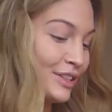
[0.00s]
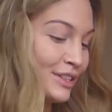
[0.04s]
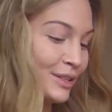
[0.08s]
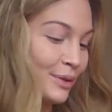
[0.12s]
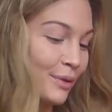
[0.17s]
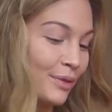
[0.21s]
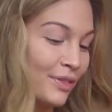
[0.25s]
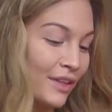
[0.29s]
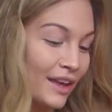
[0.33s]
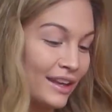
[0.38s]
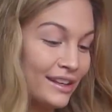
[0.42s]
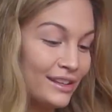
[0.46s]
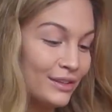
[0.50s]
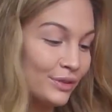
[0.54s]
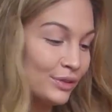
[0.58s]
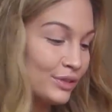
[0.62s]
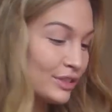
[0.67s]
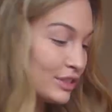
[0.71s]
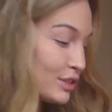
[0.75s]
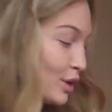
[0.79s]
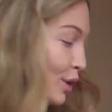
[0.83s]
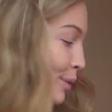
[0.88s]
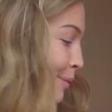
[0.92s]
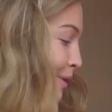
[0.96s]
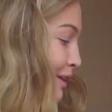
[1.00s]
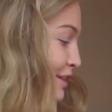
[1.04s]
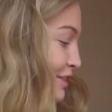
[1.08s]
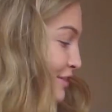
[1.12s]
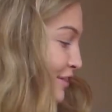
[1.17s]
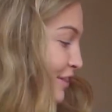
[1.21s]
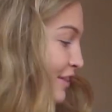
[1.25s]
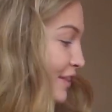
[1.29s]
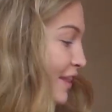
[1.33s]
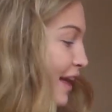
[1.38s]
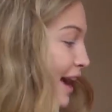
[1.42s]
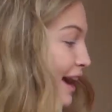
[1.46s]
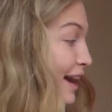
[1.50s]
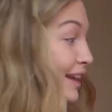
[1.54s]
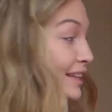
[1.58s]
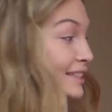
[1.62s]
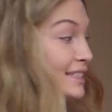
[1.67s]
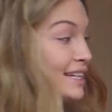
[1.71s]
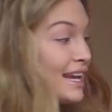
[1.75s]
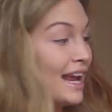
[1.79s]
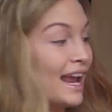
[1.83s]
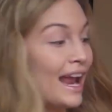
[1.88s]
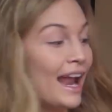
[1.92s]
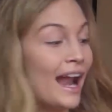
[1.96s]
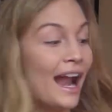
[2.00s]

so thank you so much for that.